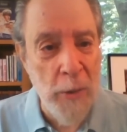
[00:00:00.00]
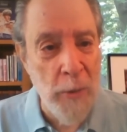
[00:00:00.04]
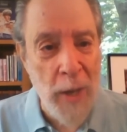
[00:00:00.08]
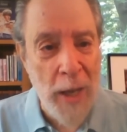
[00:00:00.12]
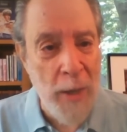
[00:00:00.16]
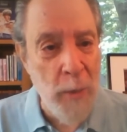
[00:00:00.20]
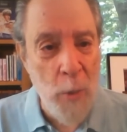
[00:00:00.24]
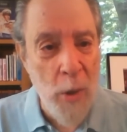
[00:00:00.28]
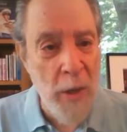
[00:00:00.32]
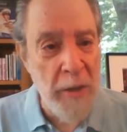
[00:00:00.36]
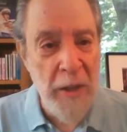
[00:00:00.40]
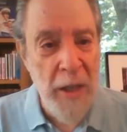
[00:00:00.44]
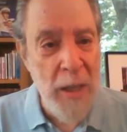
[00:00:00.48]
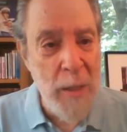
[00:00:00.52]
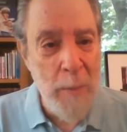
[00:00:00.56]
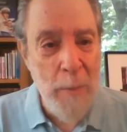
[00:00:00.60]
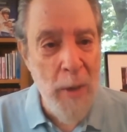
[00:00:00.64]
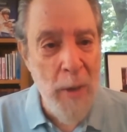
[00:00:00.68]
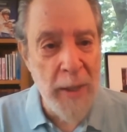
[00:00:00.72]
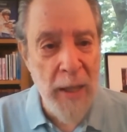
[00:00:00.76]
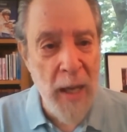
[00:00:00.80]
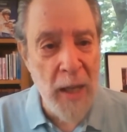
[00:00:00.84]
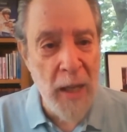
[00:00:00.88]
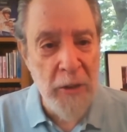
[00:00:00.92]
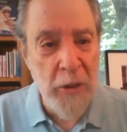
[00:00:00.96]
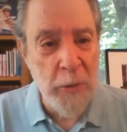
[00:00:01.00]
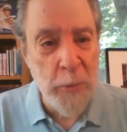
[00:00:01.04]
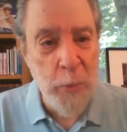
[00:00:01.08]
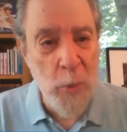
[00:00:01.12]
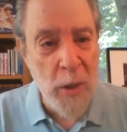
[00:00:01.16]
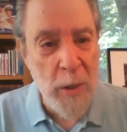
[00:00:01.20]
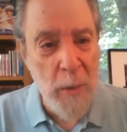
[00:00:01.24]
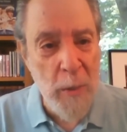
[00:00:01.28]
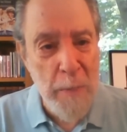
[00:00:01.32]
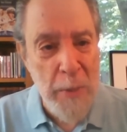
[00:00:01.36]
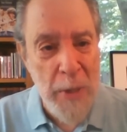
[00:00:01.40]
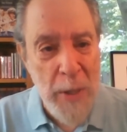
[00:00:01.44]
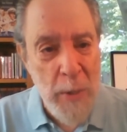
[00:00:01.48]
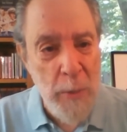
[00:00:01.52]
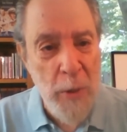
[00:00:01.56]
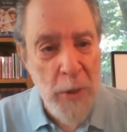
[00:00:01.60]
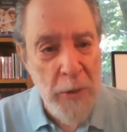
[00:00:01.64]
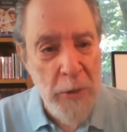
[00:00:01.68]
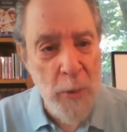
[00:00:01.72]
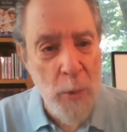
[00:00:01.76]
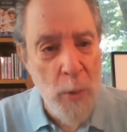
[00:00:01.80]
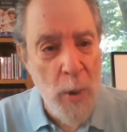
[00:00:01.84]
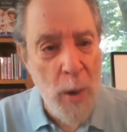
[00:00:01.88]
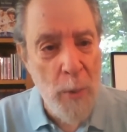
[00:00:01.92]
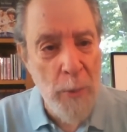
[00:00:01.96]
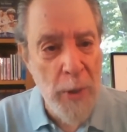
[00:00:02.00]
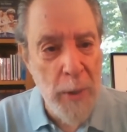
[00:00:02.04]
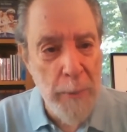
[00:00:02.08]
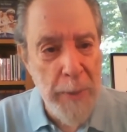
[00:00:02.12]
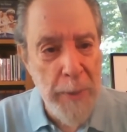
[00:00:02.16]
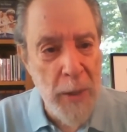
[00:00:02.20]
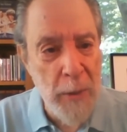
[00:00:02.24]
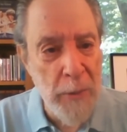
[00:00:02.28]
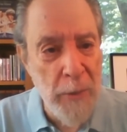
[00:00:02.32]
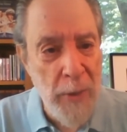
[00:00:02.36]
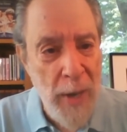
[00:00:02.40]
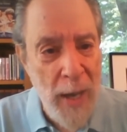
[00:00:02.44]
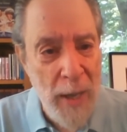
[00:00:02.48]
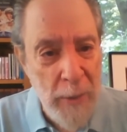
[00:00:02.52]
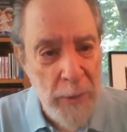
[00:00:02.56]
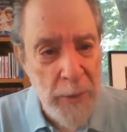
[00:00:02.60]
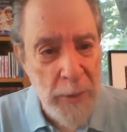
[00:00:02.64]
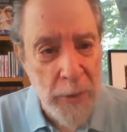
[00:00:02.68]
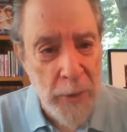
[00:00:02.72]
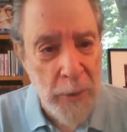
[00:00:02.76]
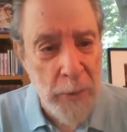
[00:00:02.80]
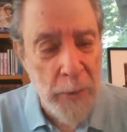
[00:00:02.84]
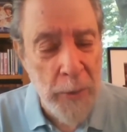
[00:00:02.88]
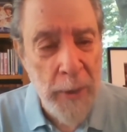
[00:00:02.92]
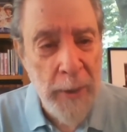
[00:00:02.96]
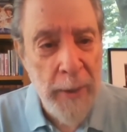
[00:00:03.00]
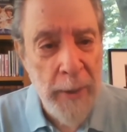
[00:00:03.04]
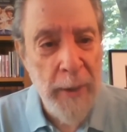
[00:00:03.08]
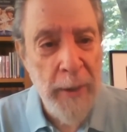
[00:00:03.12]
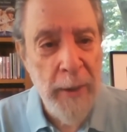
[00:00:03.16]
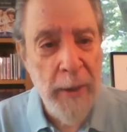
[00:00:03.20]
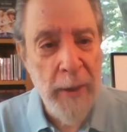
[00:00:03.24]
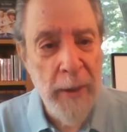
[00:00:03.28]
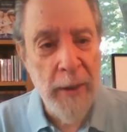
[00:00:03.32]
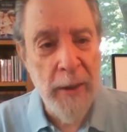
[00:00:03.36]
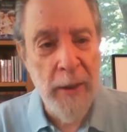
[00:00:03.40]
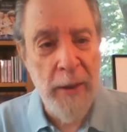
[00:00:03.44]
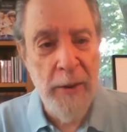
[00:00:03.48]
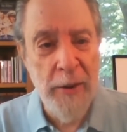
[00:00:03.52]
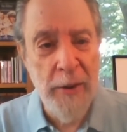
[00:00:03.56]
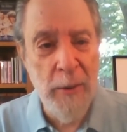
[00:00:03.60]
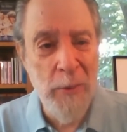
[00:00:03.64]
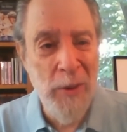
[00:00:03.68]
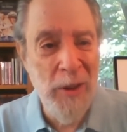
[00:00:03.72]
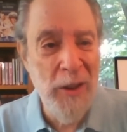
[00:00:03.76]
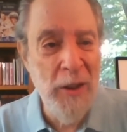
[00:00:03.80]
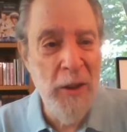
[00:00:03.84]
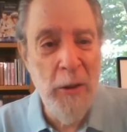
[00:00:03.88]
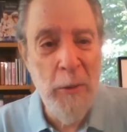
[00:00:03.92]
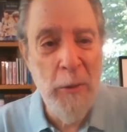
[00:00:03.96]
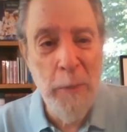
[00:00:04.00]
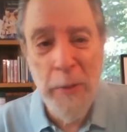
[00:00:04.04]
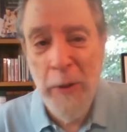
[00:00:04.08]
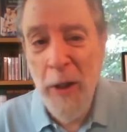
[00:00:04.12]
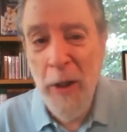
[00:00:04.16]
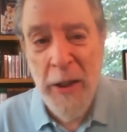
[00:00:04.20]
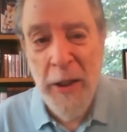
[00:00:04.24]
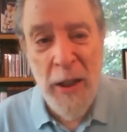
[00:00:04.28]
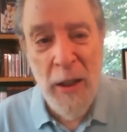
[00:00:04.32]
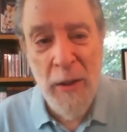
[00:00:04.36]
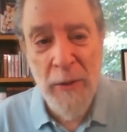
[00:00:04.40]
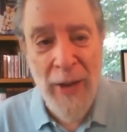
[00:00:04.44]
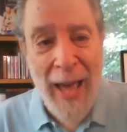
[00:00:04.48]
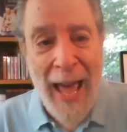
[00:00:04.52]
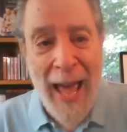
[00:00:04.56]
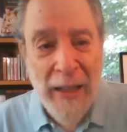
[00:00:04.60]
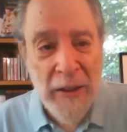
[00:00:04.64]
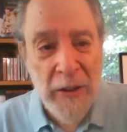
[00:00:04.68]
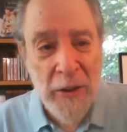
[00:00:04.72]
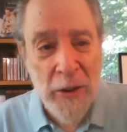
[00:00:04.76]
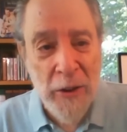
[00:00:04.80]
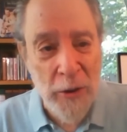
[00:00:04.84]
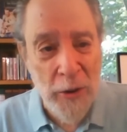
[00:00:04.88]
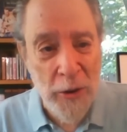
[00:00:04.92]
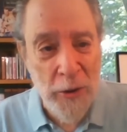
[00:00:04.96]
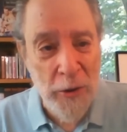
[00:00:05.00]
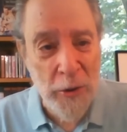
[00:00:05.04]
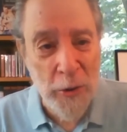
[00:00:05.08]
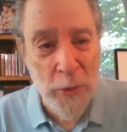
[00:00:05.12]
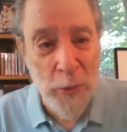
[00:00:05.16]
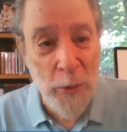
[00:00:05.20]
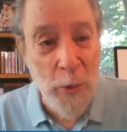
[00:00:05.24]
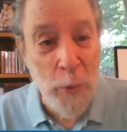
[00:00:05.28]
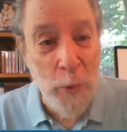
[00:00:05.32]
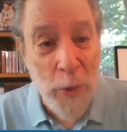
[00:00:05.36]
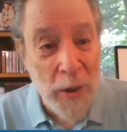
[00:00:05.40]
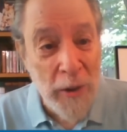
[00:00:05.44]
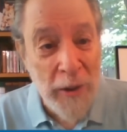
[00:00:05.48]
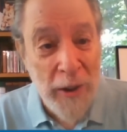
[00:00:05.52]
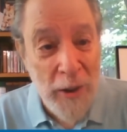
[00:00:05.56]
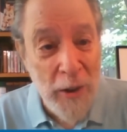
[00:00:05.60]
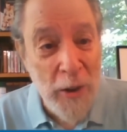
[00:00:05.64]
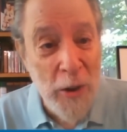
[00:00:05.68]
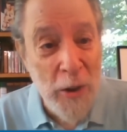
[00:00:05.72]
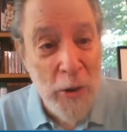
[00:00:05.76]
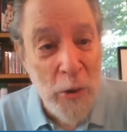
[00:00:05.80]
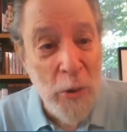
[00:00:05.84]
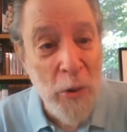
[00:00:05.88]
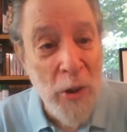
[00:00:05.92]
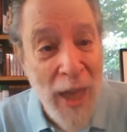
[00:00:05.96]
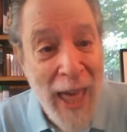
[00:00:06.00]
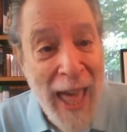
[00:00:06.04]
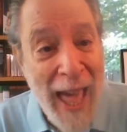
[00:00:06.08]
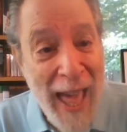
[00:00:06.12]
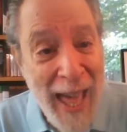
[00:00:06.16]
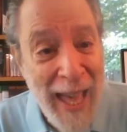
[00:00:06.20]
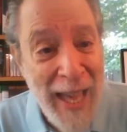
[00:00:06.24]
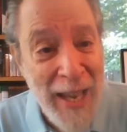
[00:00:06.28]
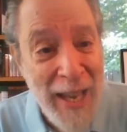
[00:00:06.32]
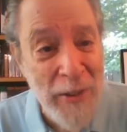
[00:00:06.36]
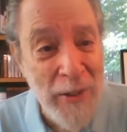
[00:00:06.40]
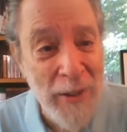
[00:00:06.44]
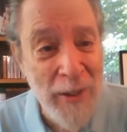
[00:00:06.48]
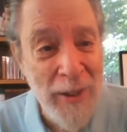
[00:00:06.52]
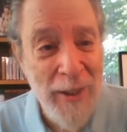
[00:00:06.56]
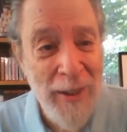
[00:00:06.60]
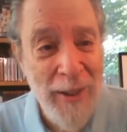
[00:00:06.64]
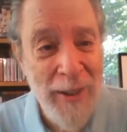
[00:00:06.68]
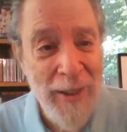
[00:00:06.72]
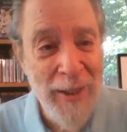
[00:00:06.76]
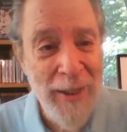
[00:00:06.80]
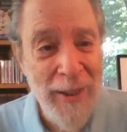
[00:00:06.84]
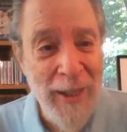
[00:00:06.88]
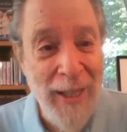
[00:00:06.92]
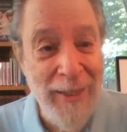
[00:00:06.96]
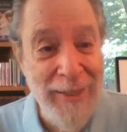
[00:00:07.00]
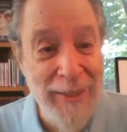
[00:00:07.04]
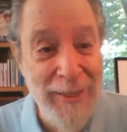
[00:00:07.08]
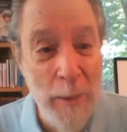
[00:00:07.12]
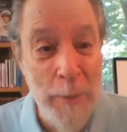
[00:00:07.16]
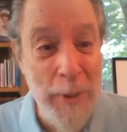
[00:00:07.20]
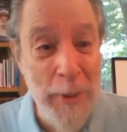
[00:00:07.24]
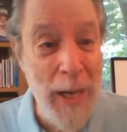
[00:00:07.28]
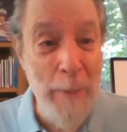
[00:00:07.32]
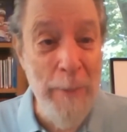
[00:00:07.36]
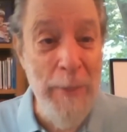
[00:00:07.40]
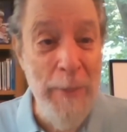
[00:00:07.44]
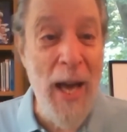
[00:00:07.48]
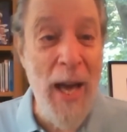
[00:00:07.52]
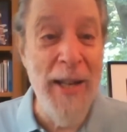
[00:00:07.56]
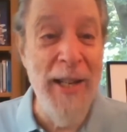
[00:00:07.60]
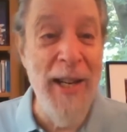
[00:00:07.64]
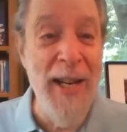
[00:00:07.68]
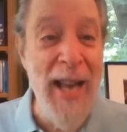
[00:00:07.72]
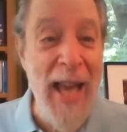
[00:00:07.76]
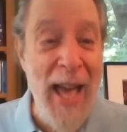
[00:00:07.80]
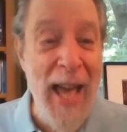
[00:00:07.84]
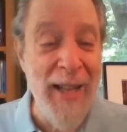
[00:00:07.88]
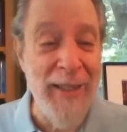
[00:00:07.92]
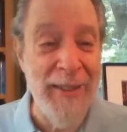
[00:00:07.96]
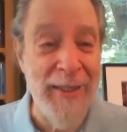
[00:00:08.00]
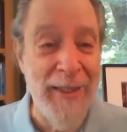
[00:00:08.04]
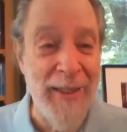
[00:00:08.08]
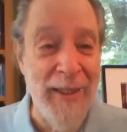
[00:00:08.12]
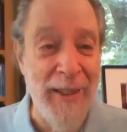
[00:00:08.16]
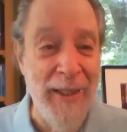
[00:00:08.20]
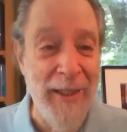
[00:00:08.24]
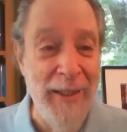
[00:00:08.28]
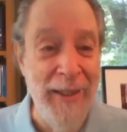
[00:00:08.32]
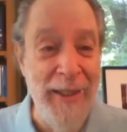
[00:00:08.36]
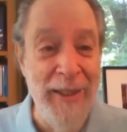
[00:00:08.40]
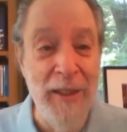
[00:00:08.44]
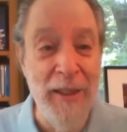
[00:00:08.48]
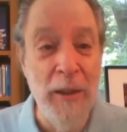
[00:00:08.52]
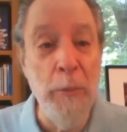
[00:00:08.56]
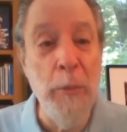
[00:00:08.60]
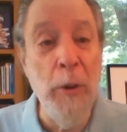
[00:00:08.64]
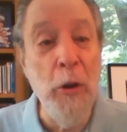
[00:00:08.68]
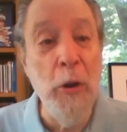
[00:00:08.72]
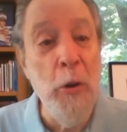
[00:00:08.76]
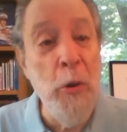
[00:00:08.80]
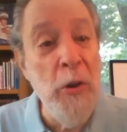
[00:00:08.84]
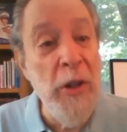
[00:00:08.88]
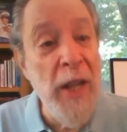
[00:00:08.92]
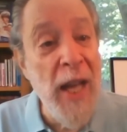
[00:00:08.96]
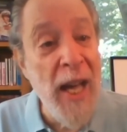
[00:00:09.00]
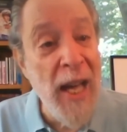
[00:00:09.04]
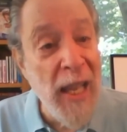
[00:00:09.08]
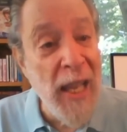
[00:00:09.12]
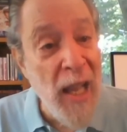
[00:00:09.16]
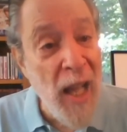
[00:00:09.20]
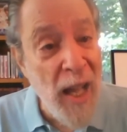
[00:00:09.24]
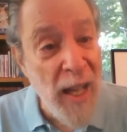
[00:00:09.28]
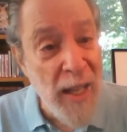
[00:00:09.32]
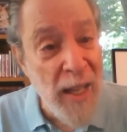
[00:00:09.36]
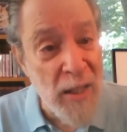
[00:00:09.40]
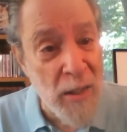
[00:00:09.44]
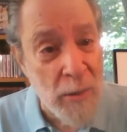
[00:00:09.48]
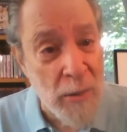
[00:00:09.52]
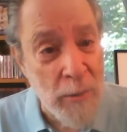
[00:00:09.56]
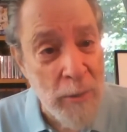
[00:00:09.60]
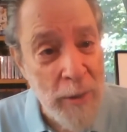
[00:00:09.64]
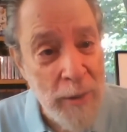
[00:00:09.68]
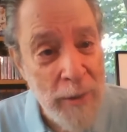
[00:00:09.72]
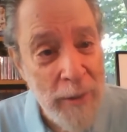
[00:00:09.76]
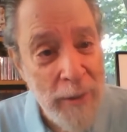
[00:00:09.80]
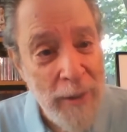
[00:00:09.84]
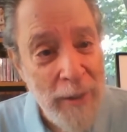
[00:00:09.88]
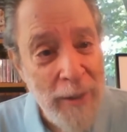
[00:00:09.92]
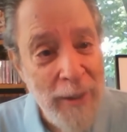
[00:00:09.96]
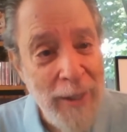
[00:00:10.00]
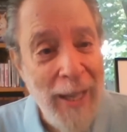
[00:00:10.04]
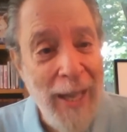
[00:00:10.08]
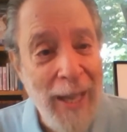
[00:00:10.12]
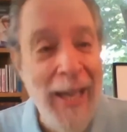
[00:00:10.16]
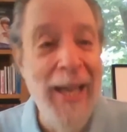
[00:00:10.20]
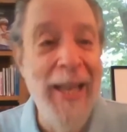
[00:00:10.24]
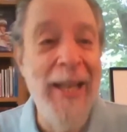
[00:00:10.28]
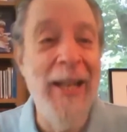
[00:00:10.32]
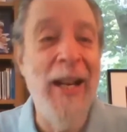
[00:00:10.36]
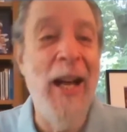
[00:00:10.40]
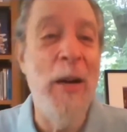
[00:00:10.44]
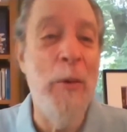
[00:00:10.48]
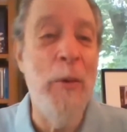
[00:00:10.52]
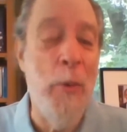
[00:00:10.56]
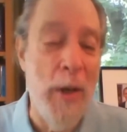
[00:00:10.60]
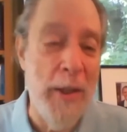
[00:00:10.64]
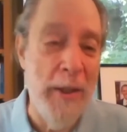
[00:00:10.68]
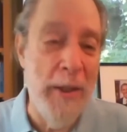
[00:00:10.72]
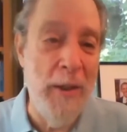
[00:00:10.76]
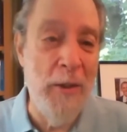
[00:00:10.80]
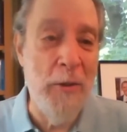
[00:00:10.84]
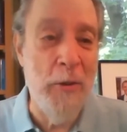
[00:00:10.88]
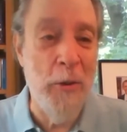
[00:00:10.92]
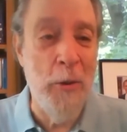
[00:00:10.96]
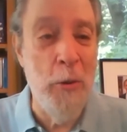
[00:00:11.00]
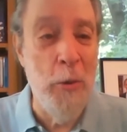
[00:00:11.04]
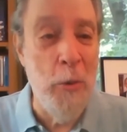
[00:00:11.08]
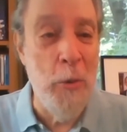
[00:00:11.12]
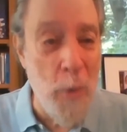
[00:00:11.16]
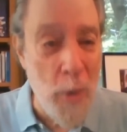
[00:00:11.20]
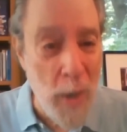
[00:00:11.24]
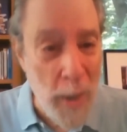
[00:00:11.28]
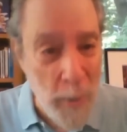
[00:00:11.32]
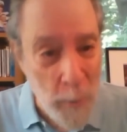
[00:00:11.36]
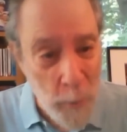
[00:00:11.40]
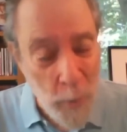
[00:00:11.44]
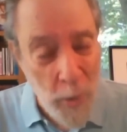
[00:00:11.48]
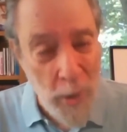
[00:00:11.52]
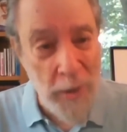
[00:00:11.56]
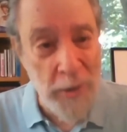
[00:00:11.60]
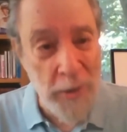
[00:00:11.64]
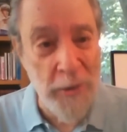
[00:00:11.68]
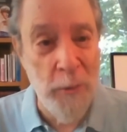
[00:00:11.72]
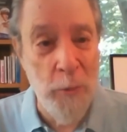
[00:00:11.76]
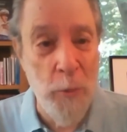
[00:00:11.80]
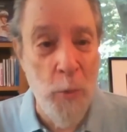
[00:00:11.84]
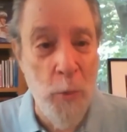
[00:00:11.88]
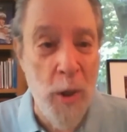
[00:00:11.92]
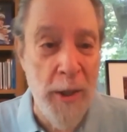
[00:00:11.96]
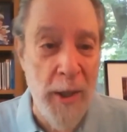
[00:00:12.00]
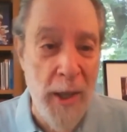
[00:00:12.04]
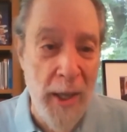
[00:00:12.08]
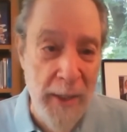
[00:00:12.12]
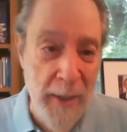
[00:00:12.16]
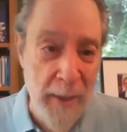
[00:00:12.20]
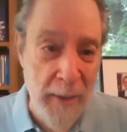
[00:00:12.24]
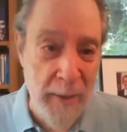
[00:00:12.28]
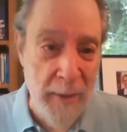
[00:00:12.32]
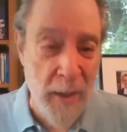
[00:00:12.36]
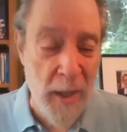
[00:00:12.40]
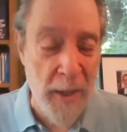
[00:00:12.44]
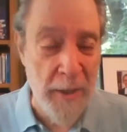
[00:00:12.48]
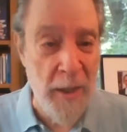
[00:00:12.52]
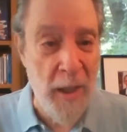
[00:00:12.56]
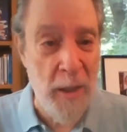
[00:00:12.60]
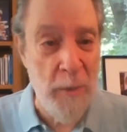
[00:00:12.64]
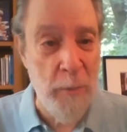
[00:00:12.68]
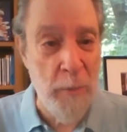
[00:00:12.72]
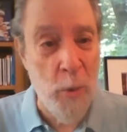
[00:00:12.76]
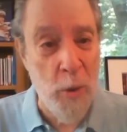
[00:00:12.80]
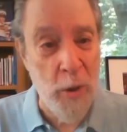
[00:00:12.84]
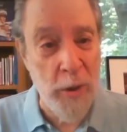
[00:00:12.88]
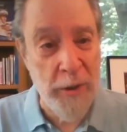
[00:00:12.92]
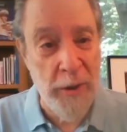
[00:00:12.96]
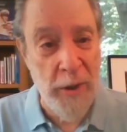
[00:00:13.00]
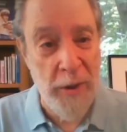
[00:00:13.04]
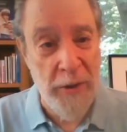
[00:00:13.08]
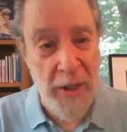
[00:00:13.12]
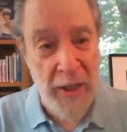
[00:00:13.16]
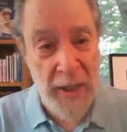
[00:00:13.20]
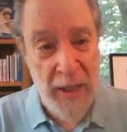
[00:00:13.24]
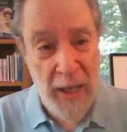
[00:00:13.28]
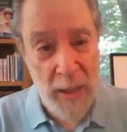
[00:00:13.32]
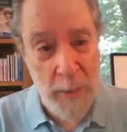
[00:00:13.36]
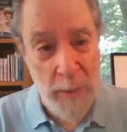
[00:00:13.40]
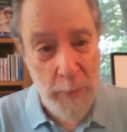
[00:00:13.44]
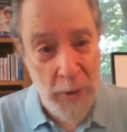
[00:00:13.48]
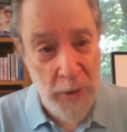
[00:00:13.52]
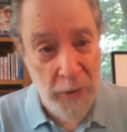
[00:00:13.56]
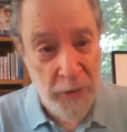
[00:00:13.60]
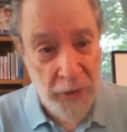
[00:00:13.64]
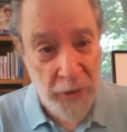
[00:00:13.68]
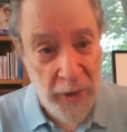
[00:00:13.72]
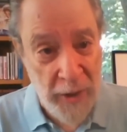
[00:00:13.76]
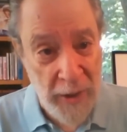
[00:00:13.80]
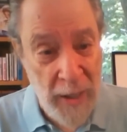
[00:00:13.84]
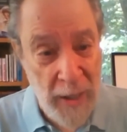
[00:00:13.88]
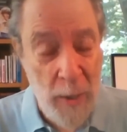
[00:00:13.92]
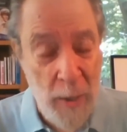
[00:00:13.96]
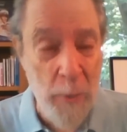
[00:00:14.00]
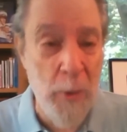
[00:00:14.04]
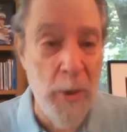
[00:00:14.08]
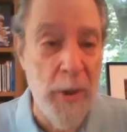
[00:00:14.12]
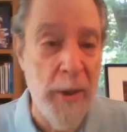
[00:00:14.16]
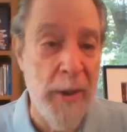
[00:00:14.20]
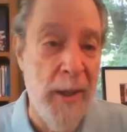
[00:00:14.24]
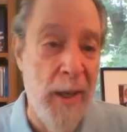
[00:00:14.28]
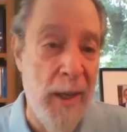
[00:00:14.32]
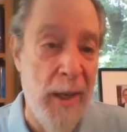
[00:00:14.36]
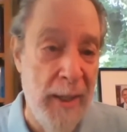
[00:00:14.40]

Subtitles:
I don't want any money. I just want to be with you. I want to be around you." He said, "Well, there are plenty of actors who are willing to do that." I said, "But I'm not an actor." He said, "Well, who the hell are you?" And I went into who I was and what I had done. I had worked at the ABC network.